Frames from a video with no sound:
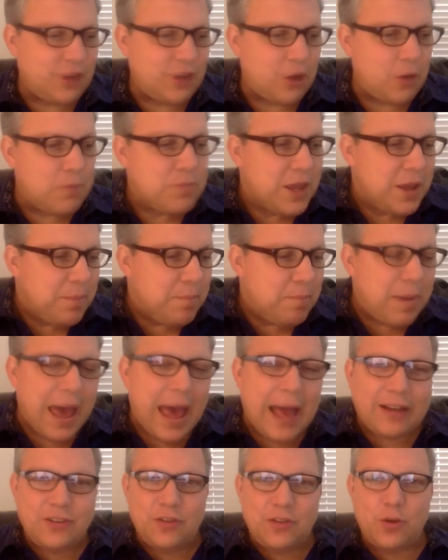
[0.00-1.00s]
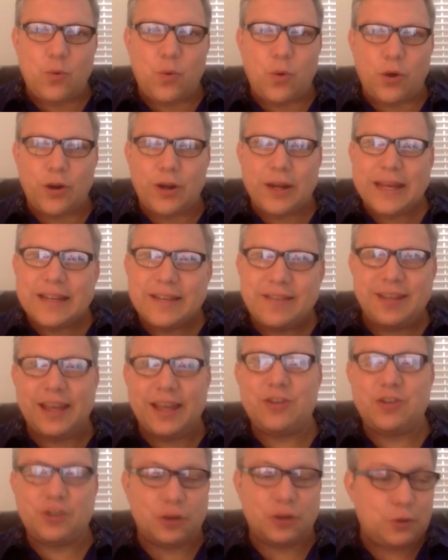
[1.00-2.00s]
So back to the word
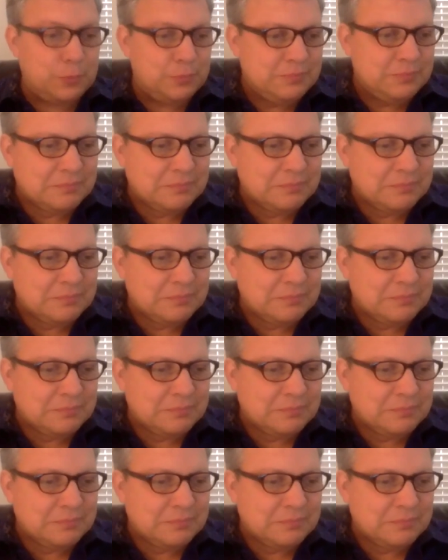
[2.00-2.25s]
intentional.